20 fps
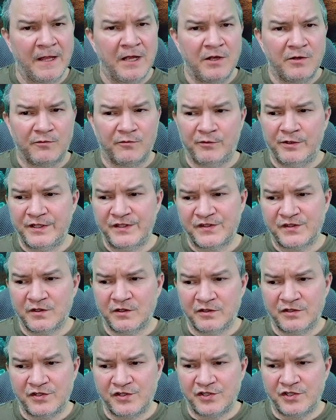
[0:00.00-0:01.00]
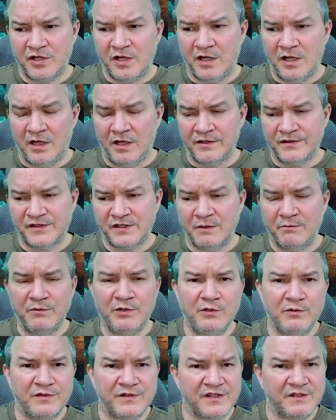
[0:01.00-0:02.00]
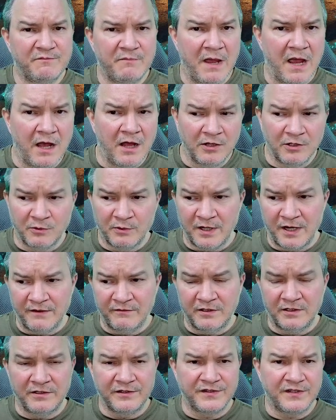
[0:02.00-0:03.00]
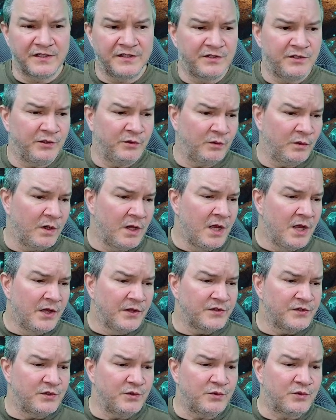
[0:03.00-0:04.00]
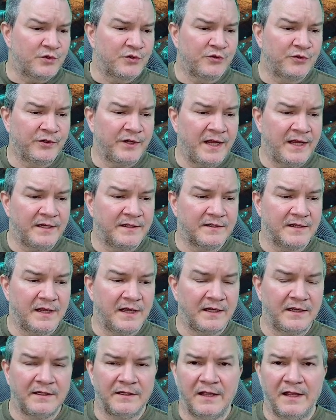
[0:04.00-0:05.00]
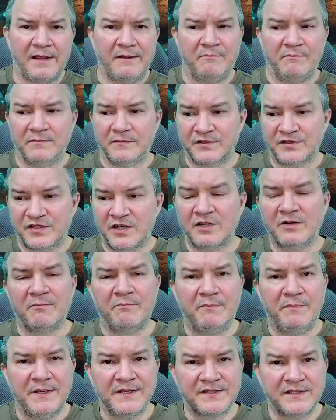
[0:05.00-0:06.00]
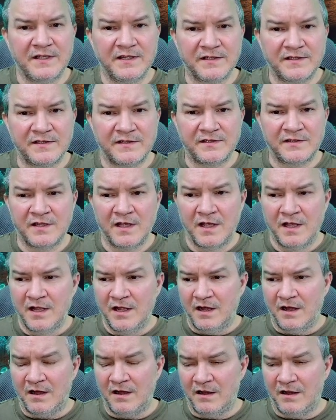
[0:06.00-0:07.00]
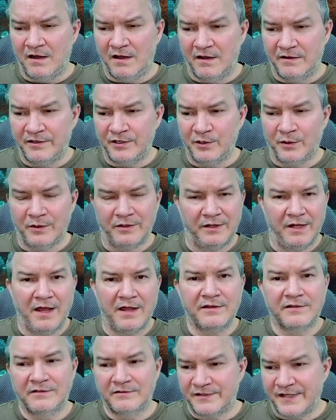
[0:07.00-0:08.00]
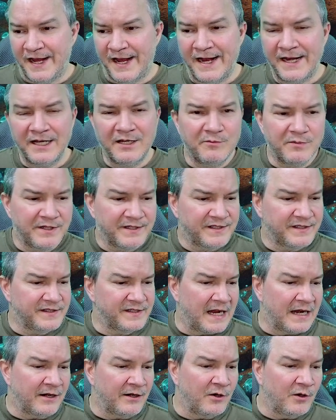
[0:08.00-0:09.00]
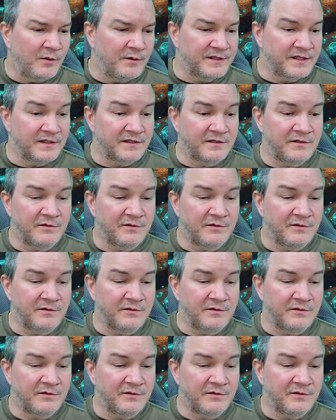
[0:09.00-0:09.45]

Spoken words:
research some new spell or whatever? Or is it to create a start a business, a leather tanning business? I don't know. Is it